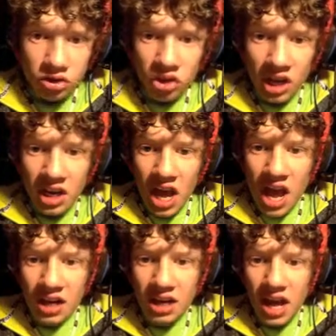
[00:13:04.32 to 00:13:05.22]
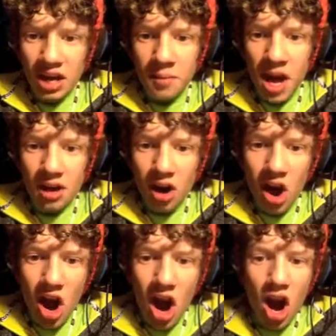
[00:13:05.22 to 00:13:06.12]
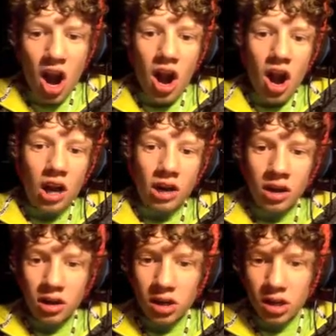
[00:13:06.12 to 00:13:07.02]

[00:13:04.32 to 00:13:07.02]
Slendy Handy Dandy Mander!